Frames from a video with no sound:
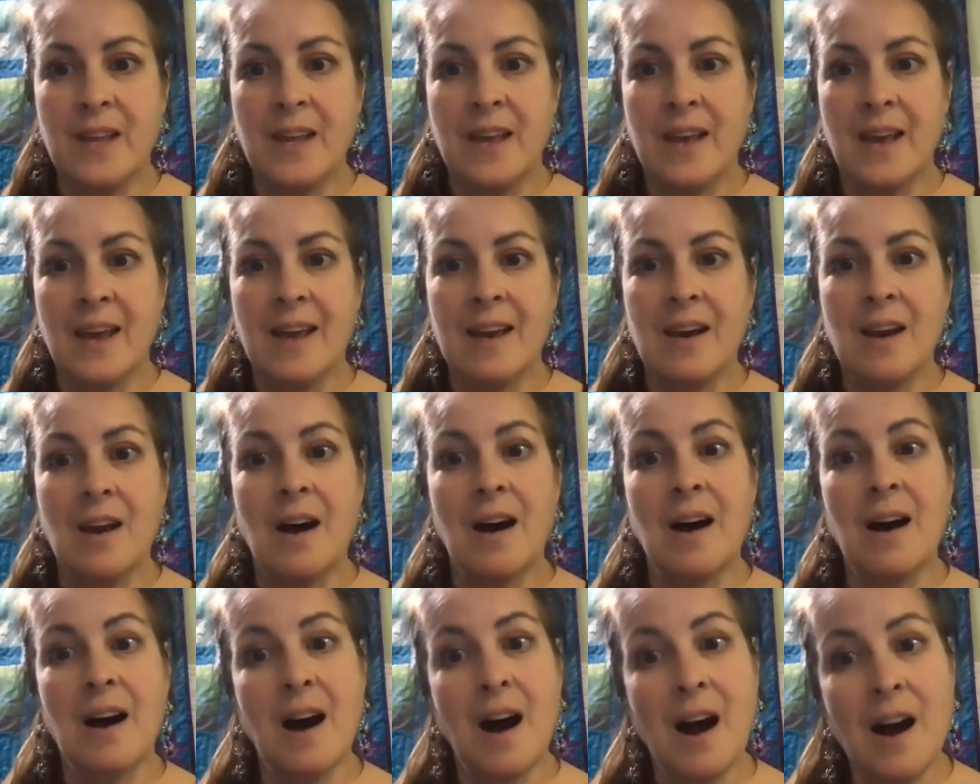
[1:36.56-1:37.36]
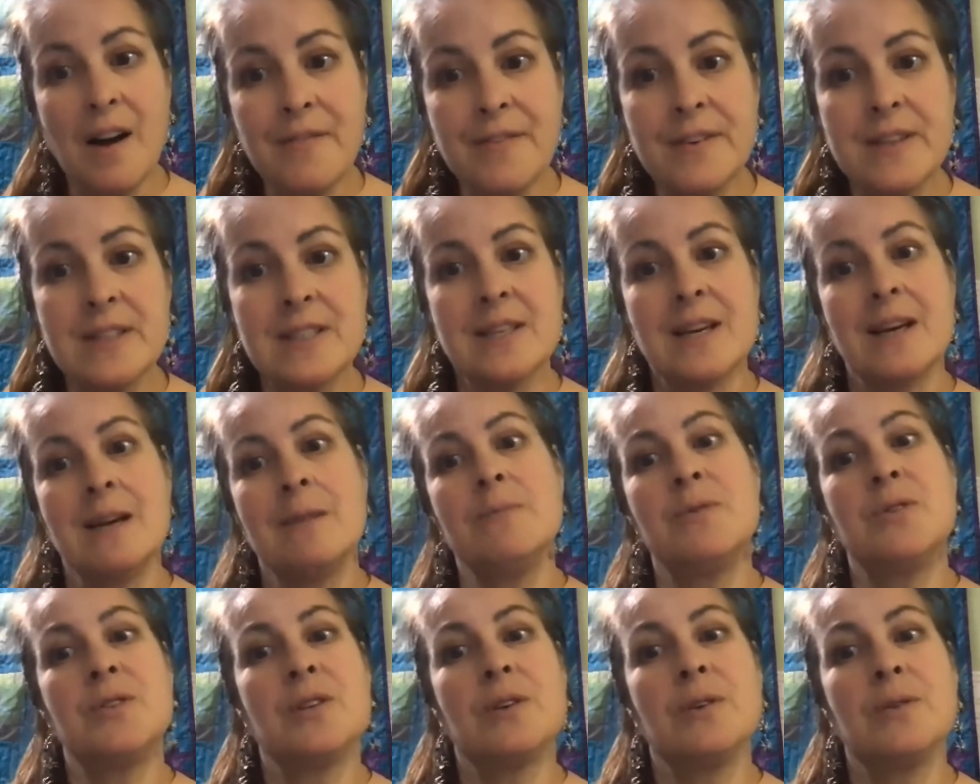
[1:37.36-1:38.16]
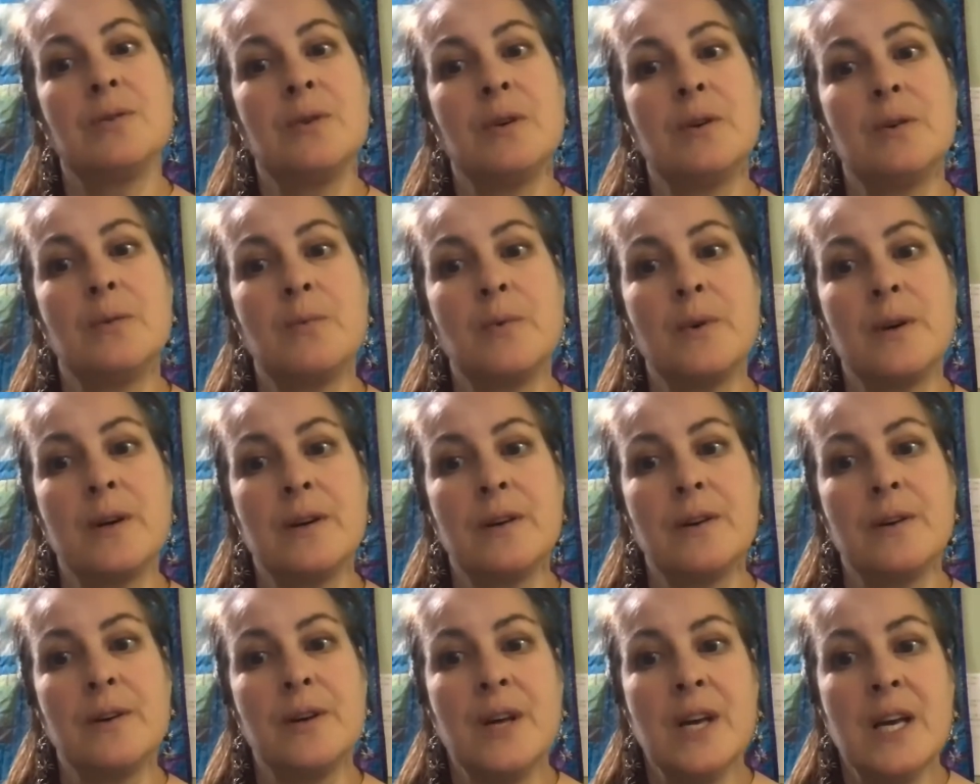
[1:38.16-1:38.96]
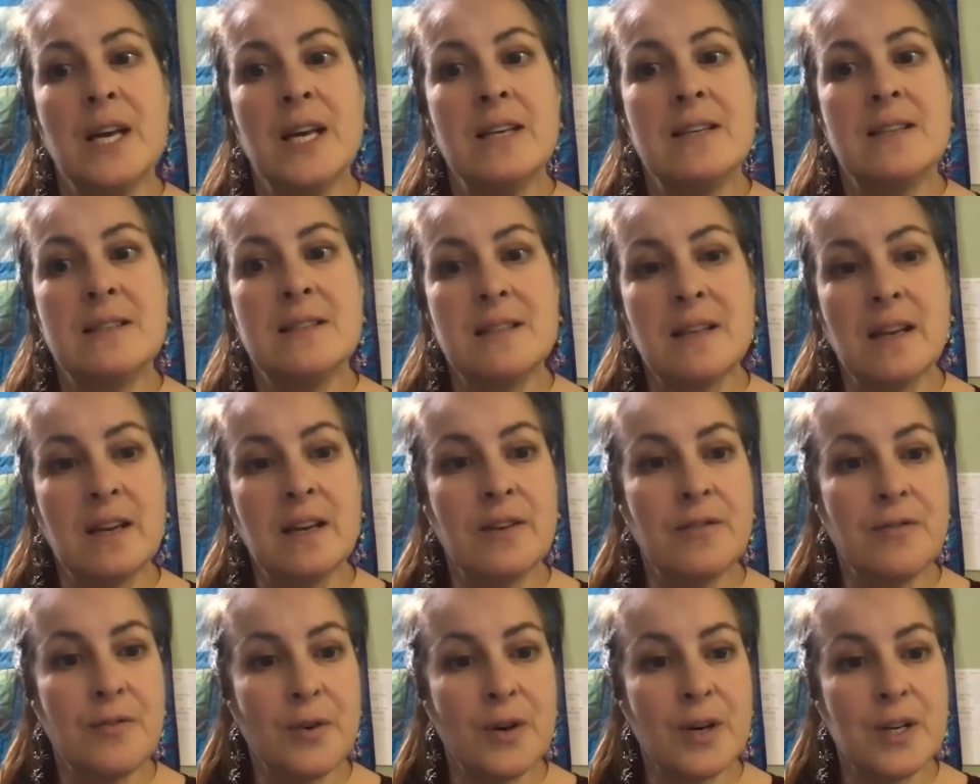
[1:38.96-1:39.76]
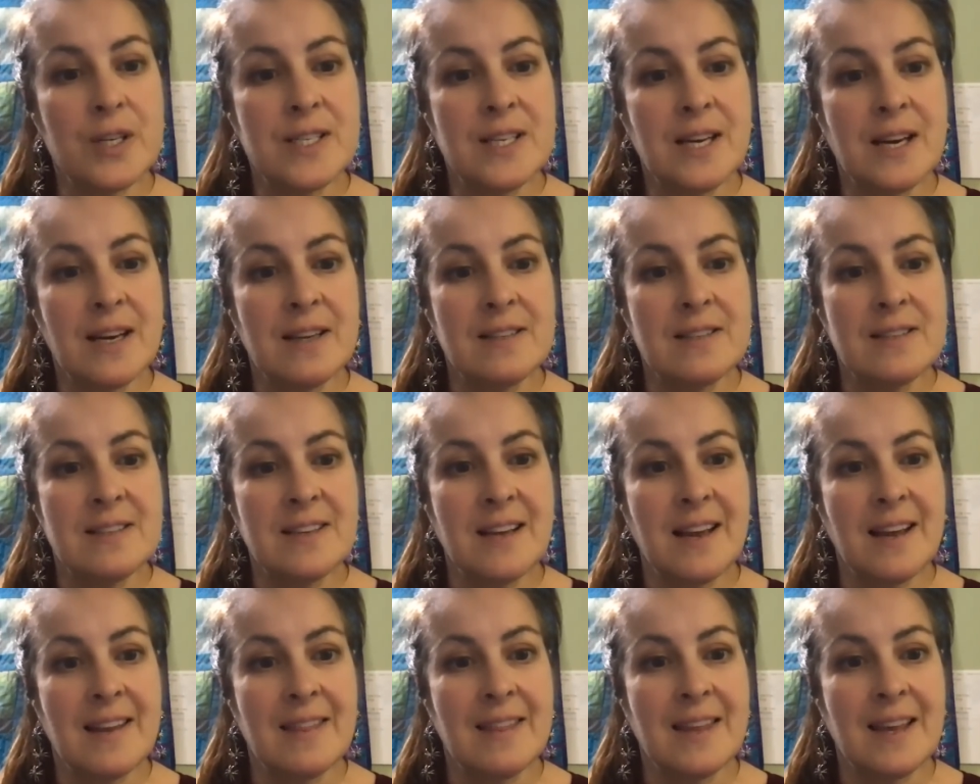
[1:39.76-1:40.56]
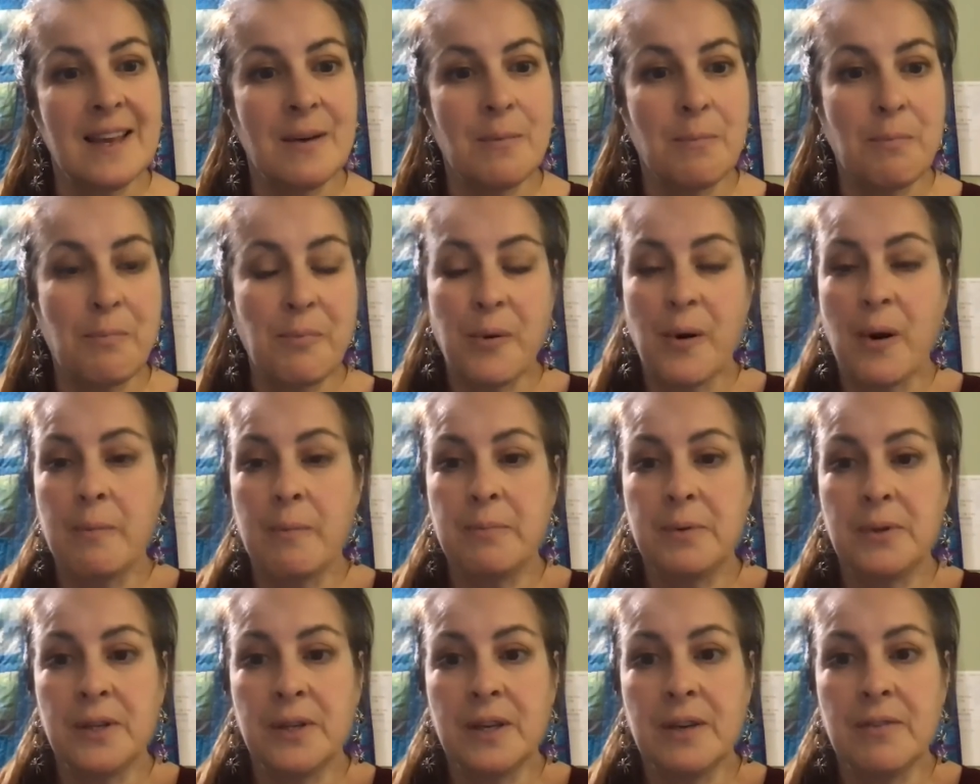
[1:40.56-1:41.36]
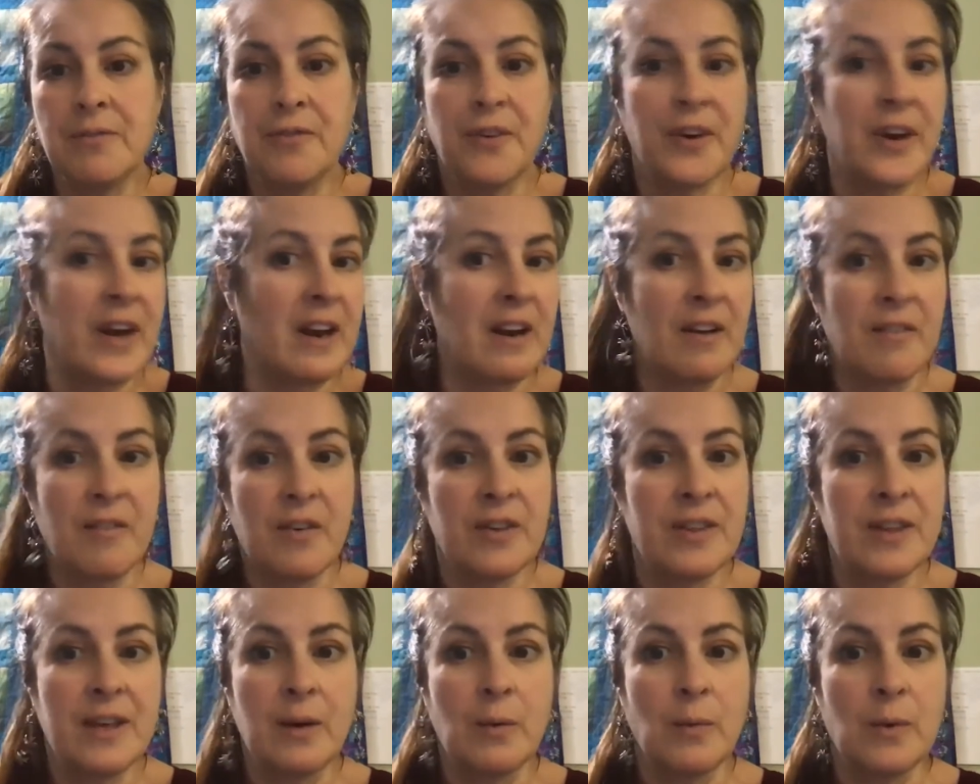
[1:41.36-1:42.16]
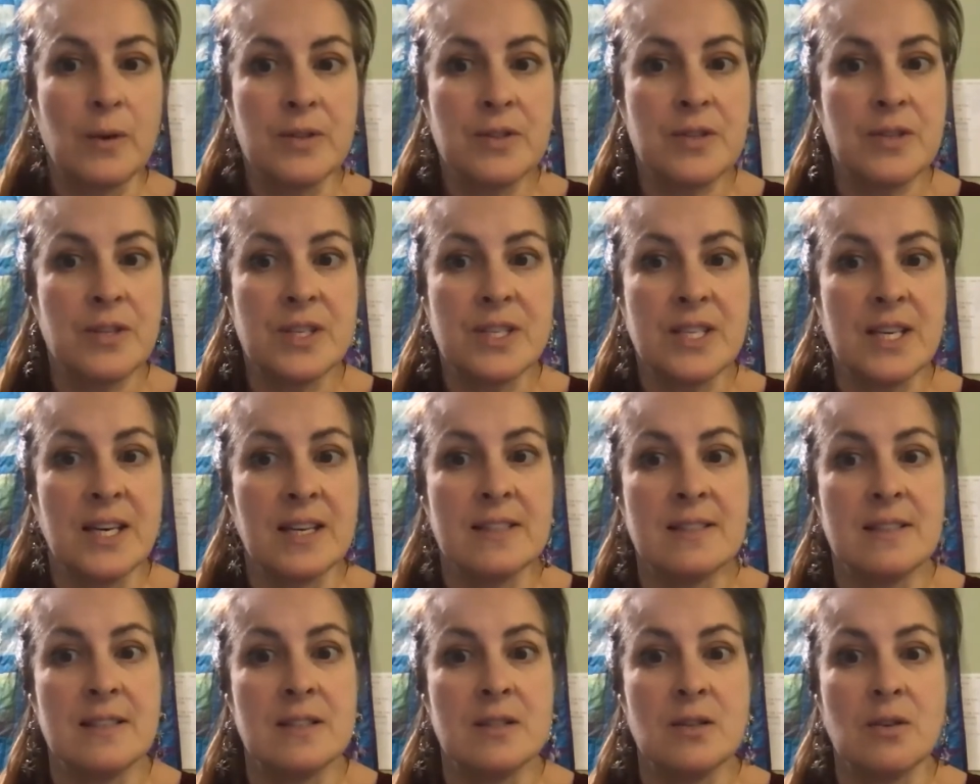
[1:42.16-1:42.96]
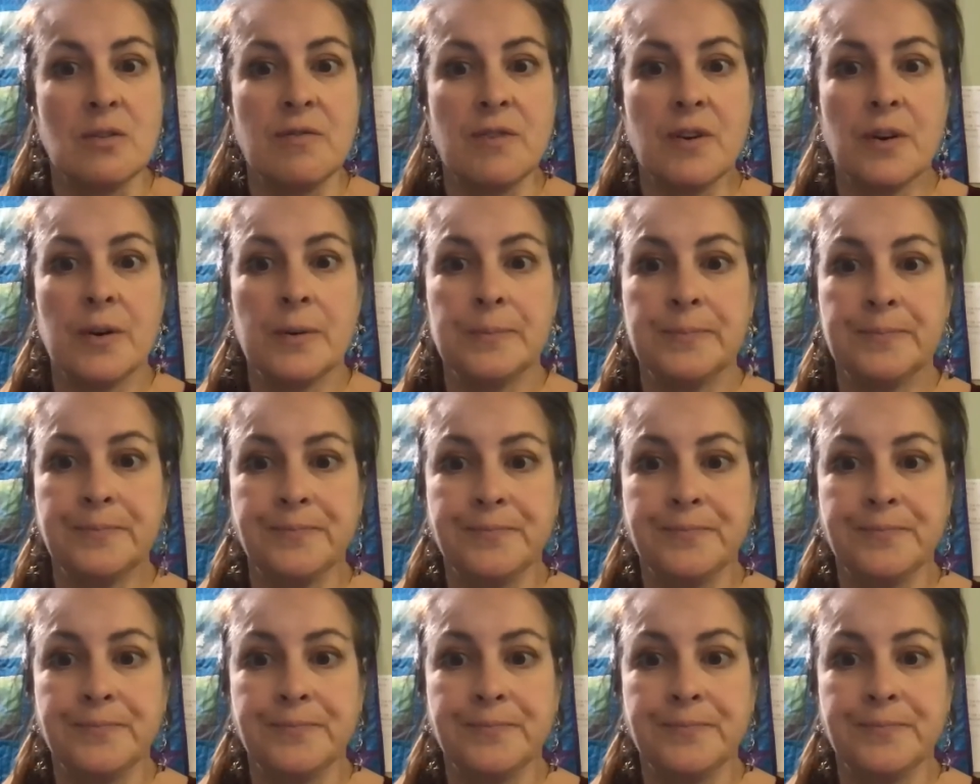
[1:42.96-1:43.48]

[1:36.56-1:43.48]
And oftentimes children will study for a test and then promptly forget everything once the test is over.